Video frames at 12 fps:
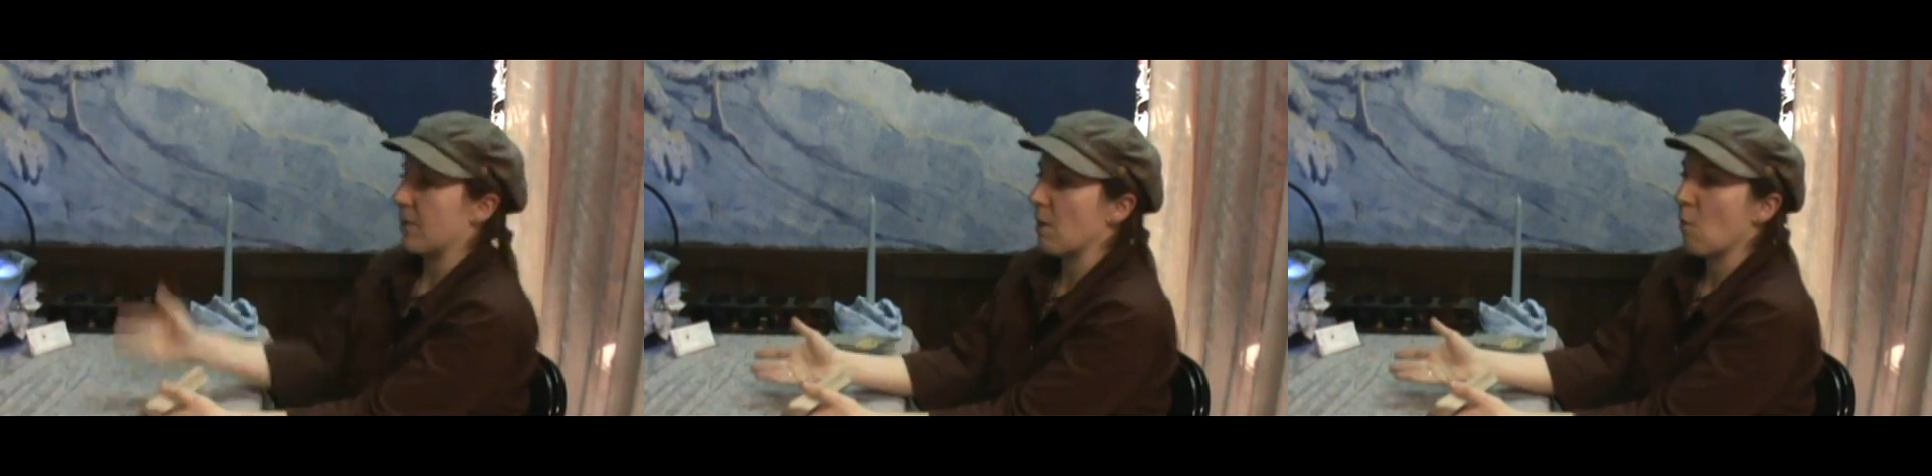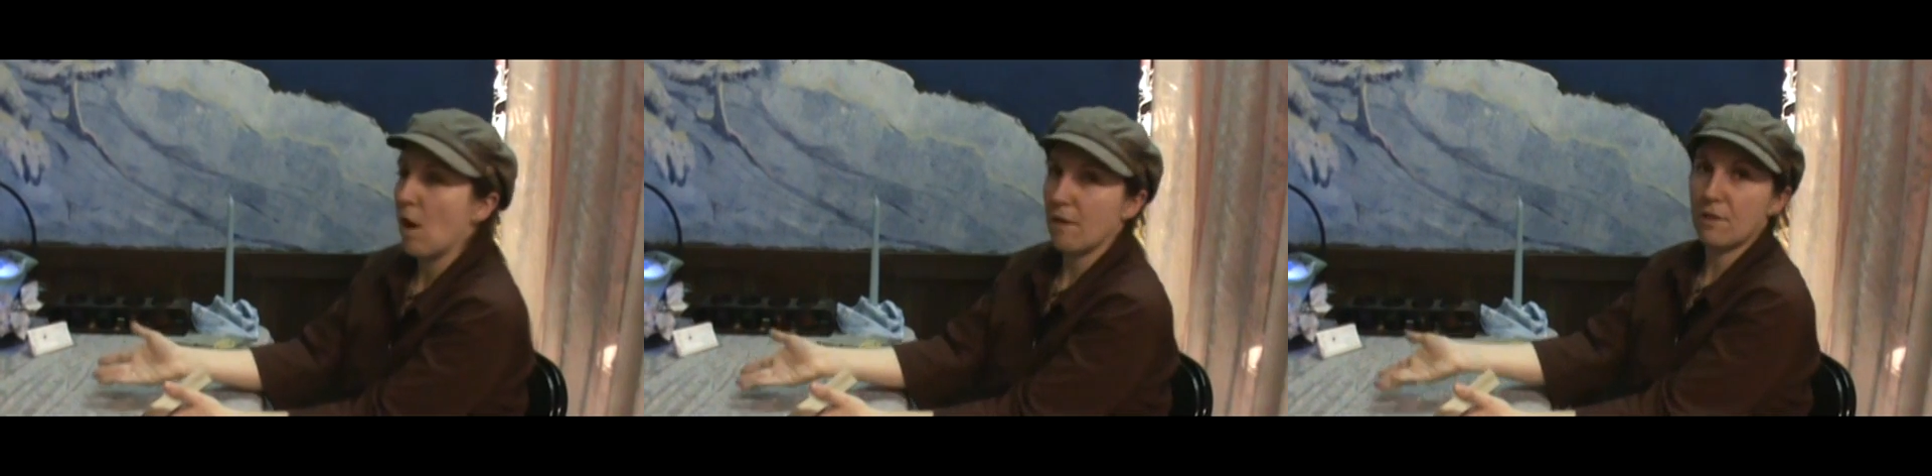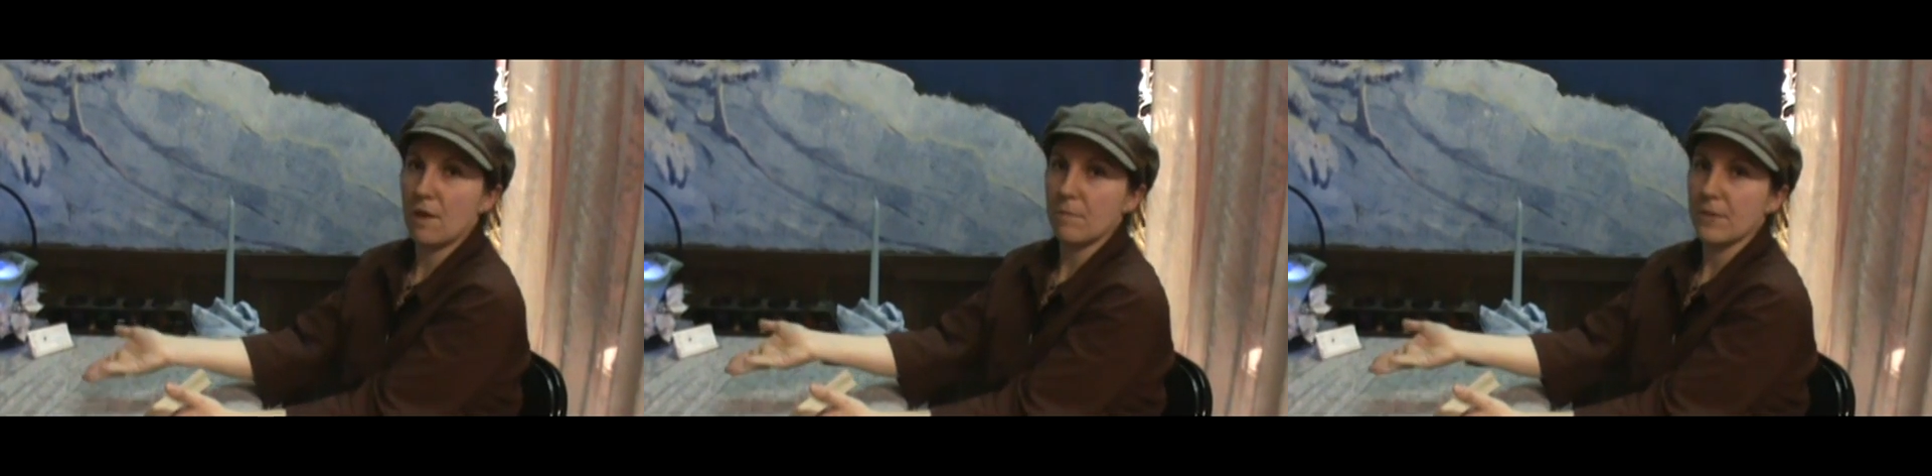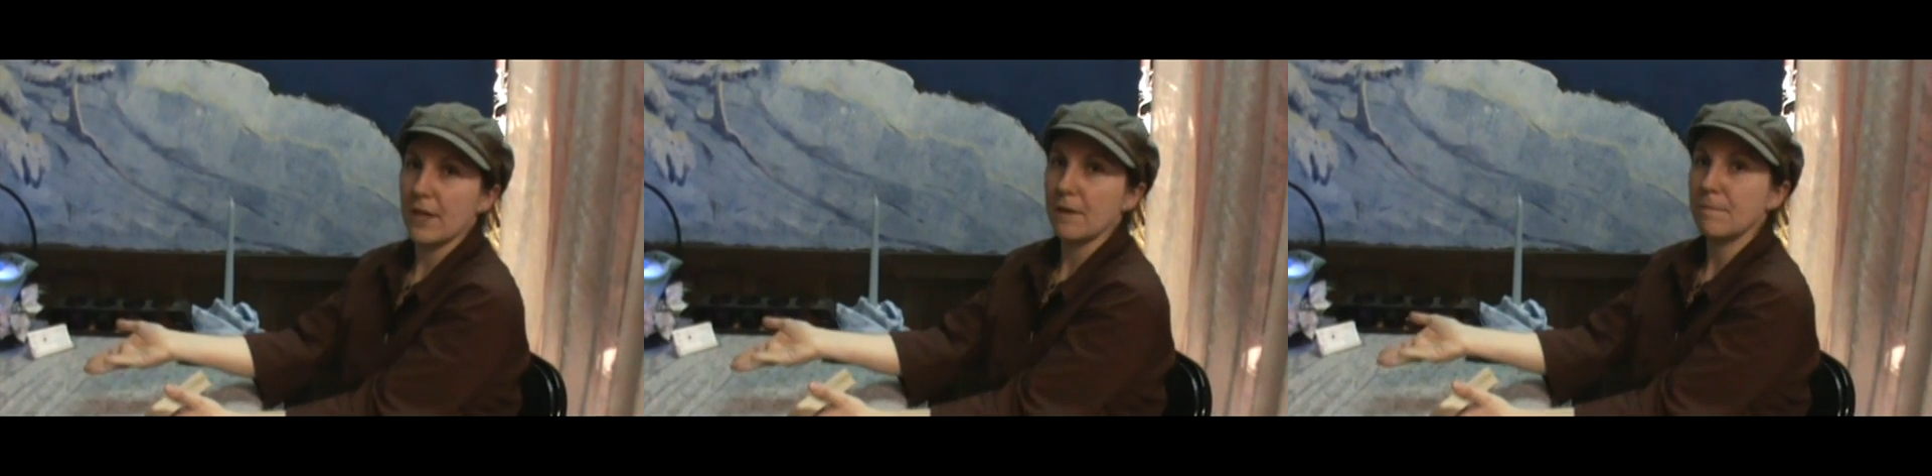want
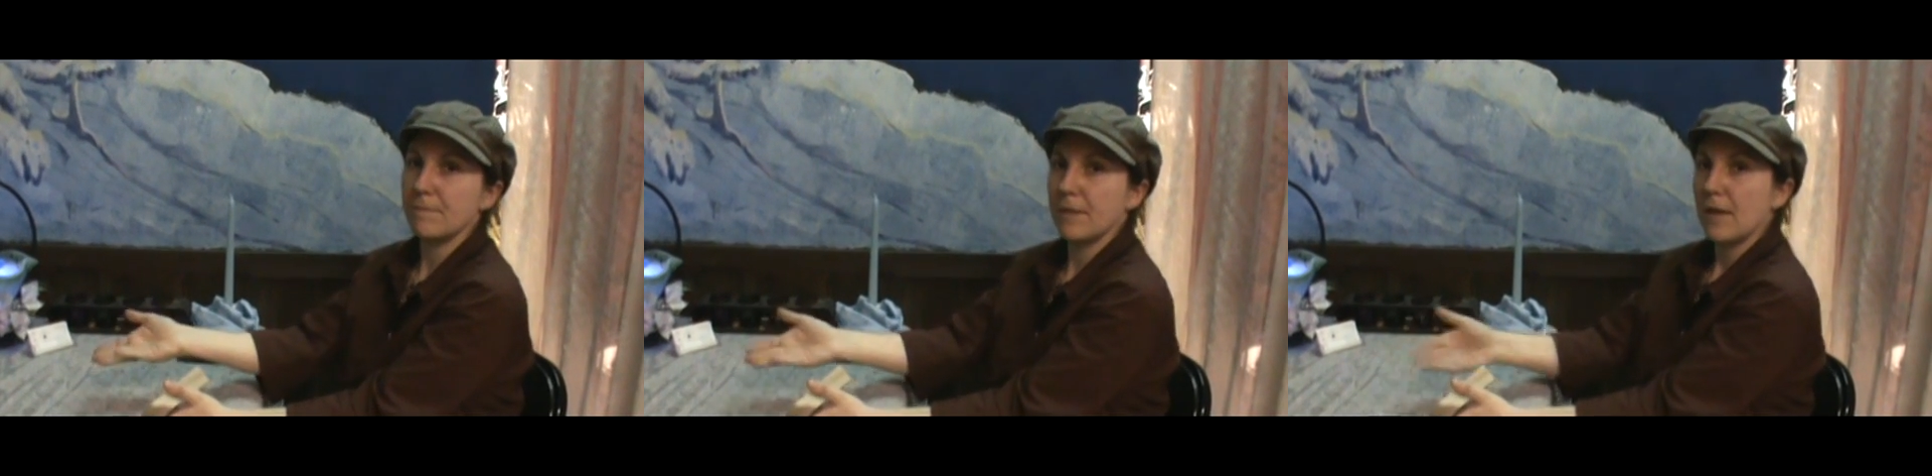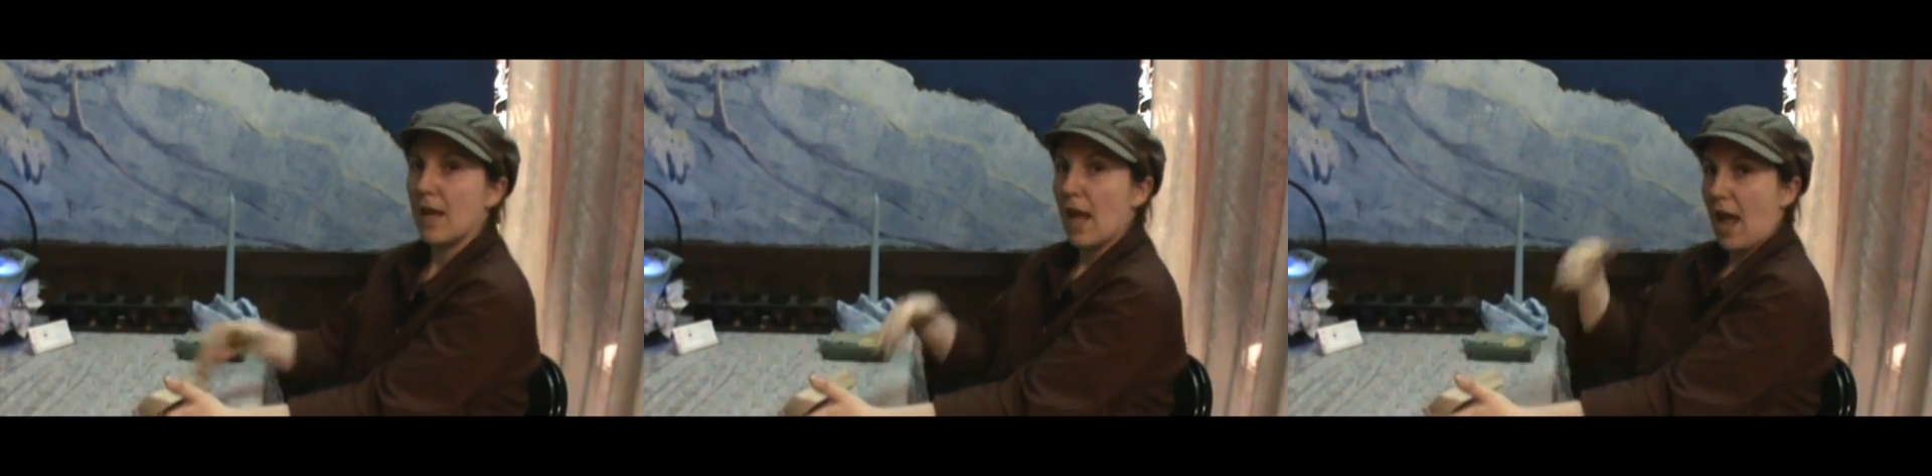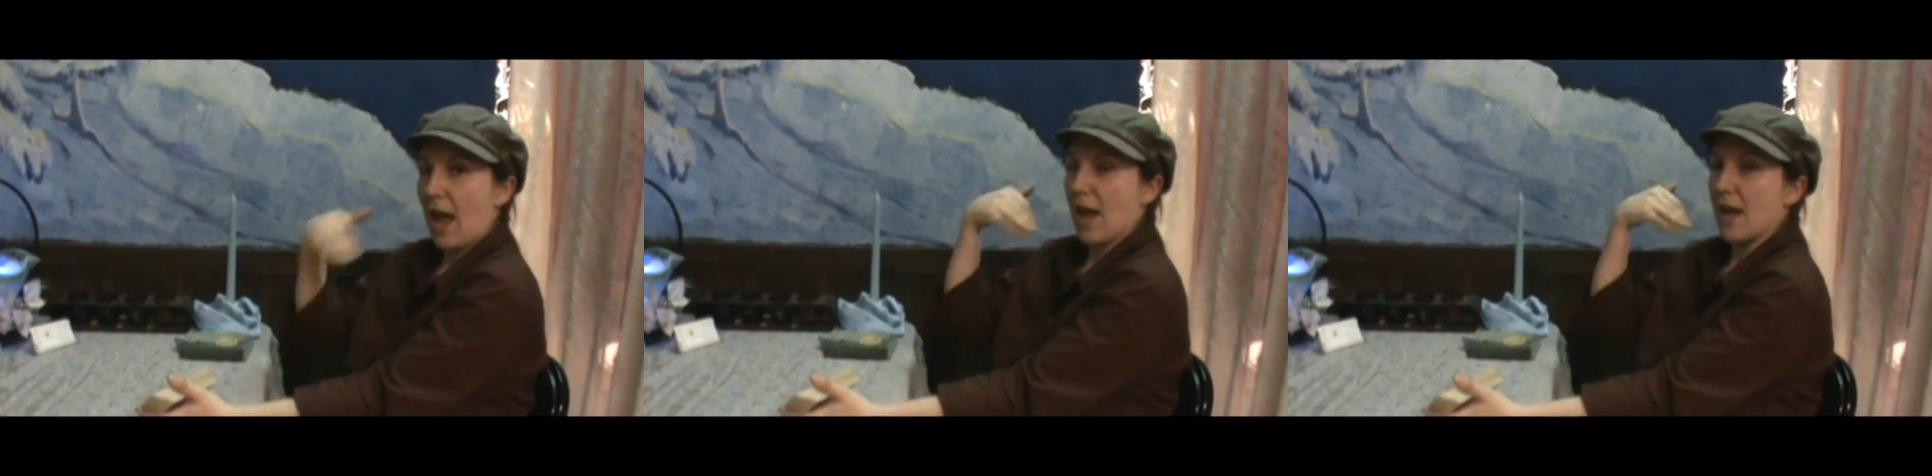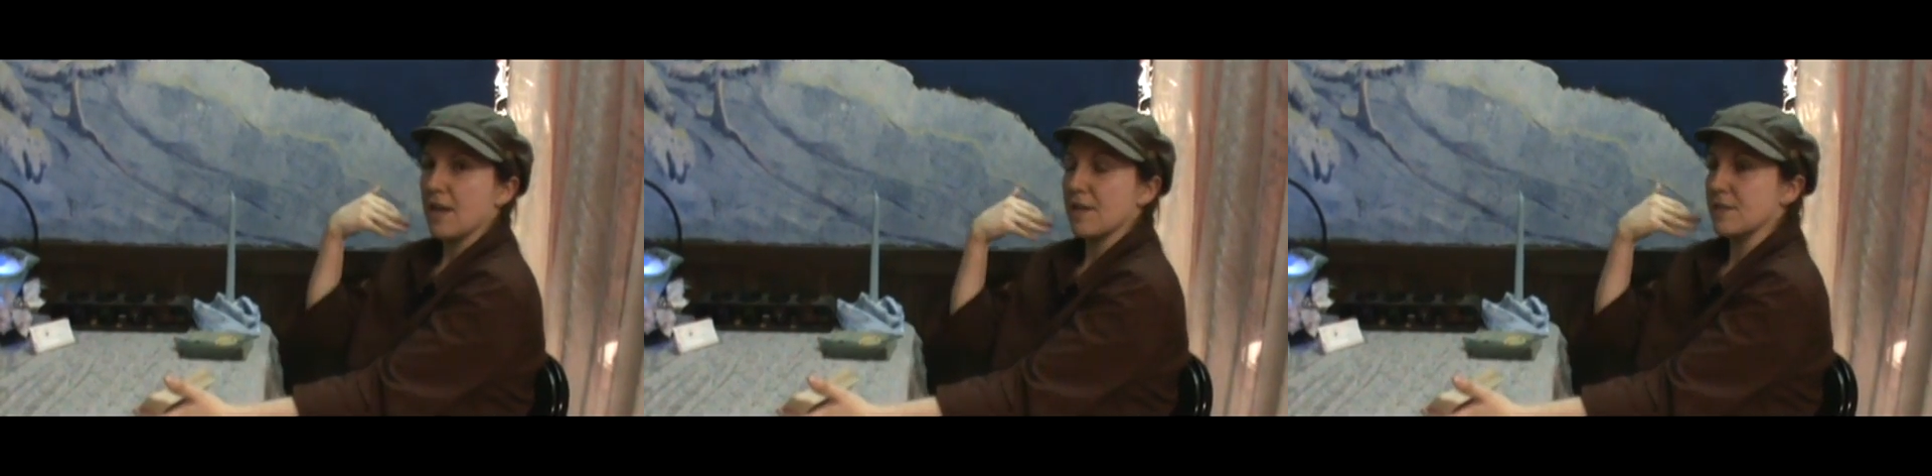something,
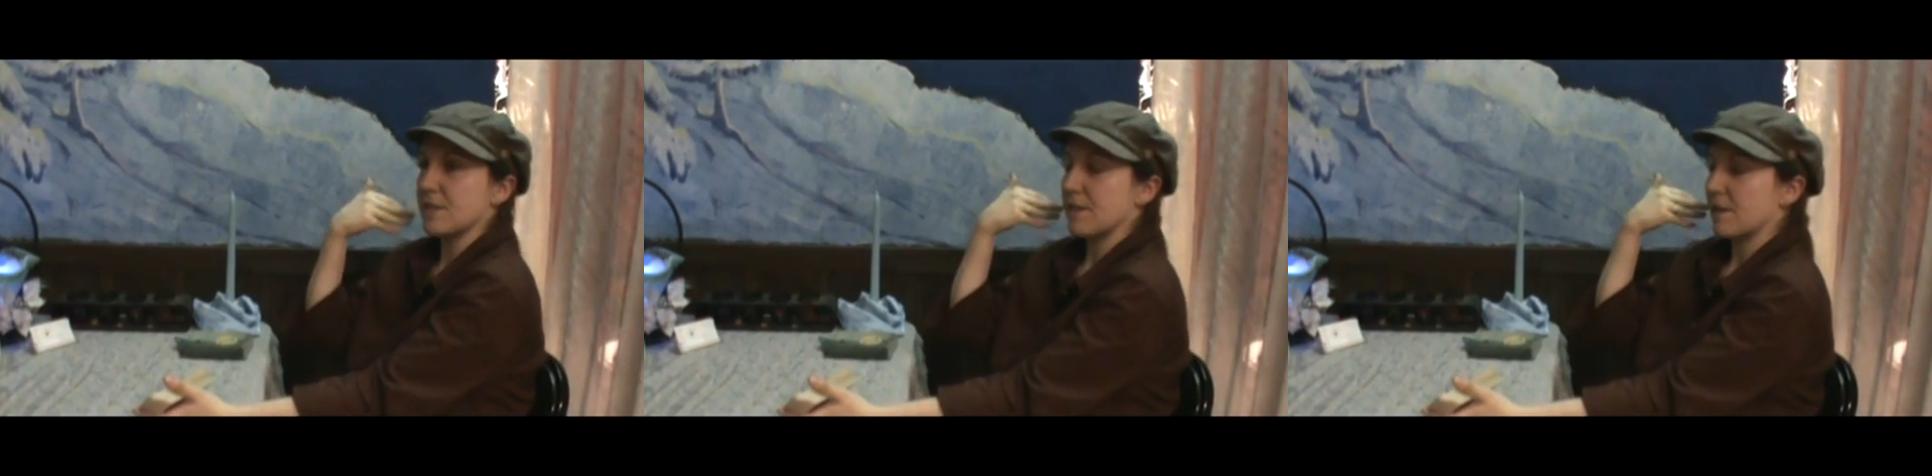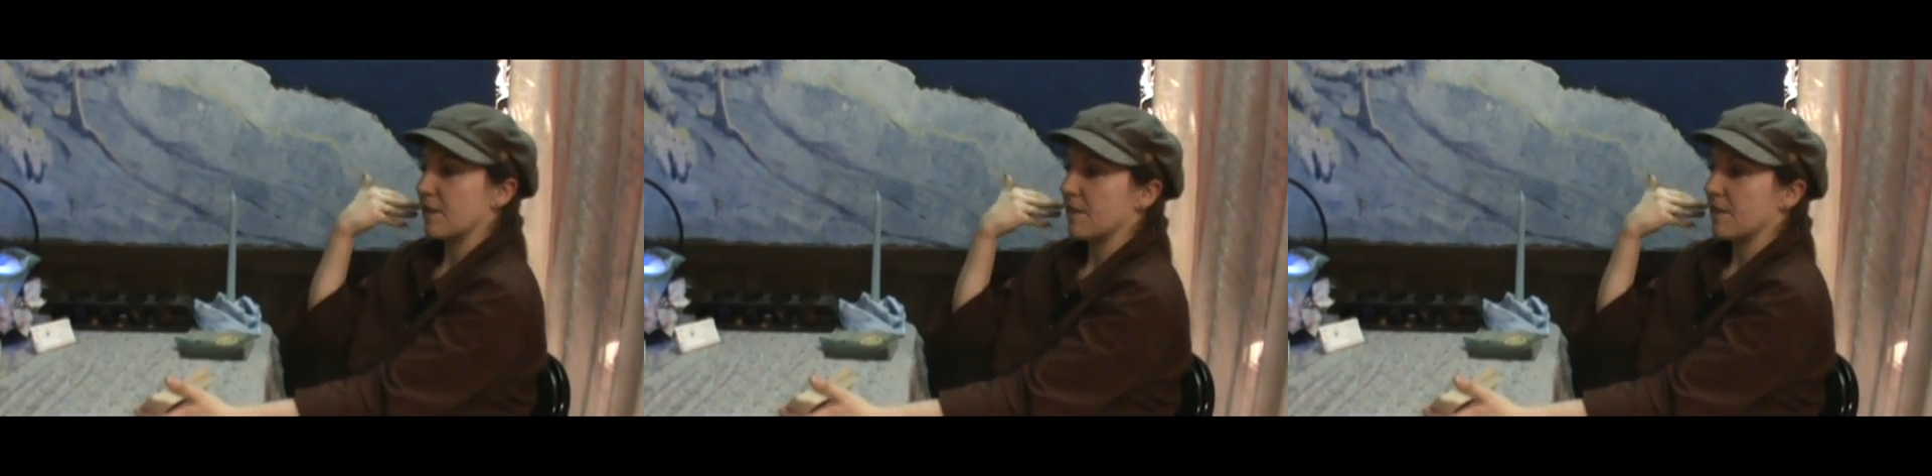and